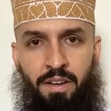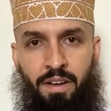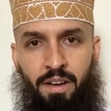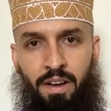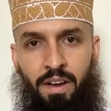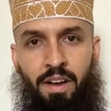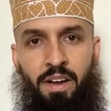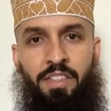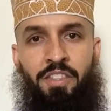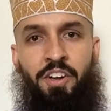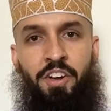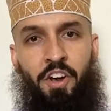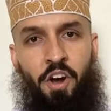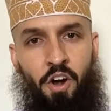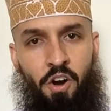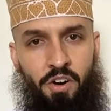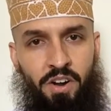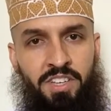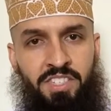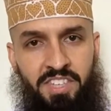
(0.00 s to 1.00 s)
The
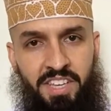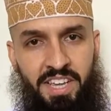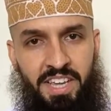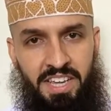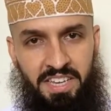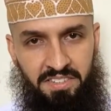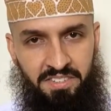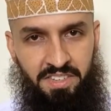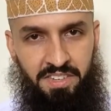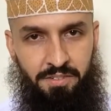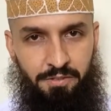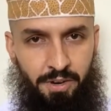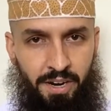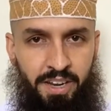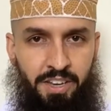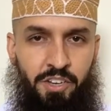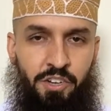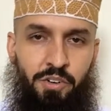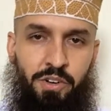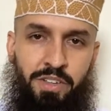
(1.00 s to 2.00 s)
car is easy,
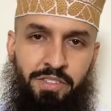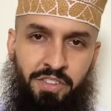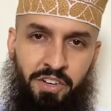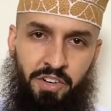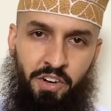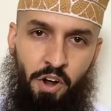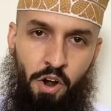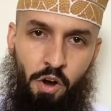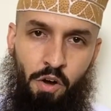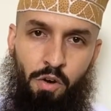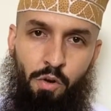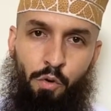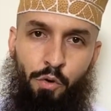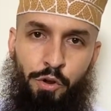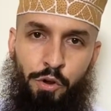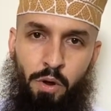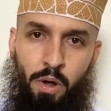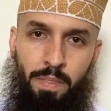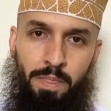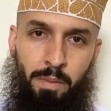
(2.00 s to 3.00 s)
right? You're in the car or
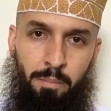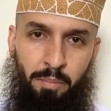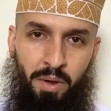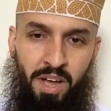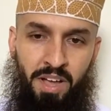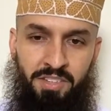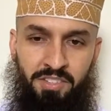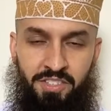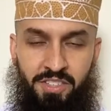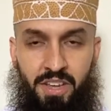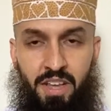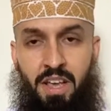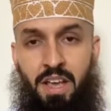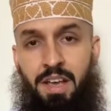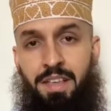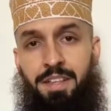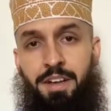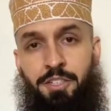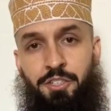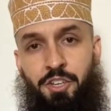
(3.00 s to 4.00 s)
you're on the bus.
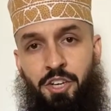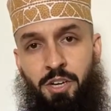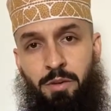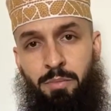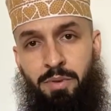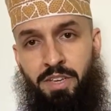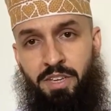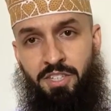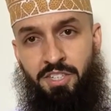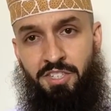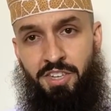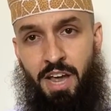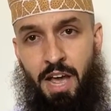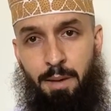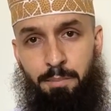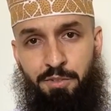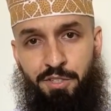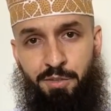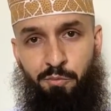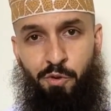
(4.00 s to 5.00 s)
There's going to be a
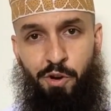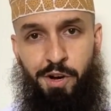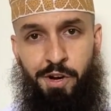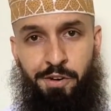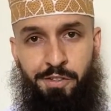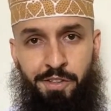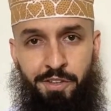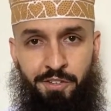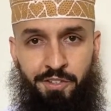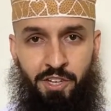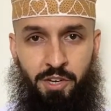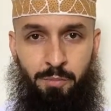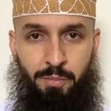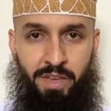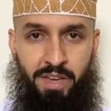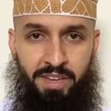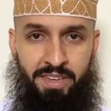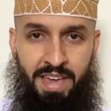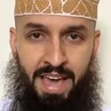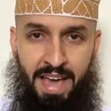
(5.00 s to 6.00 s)
stop somewhere. There's going to
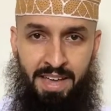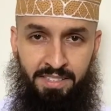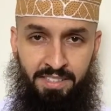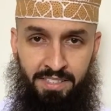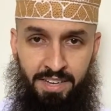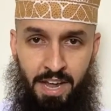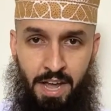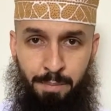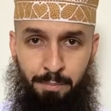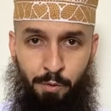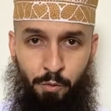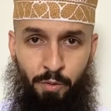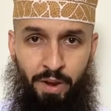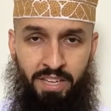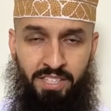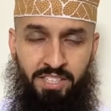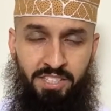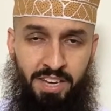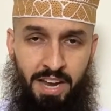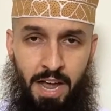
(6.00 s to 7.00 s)
be a gas stop, a
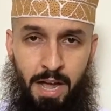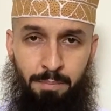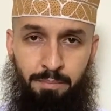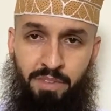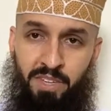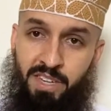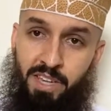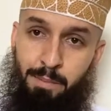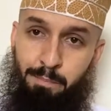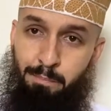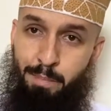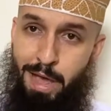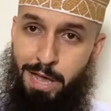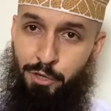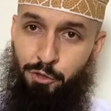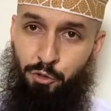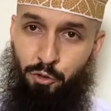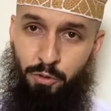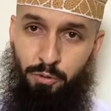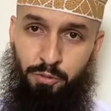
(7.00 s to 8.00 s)
rest stop to get
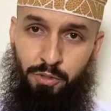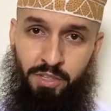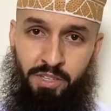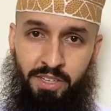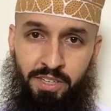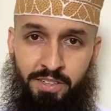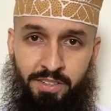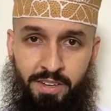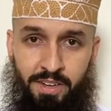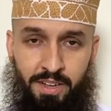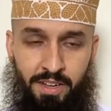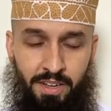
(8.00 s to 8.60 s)
petrol, to get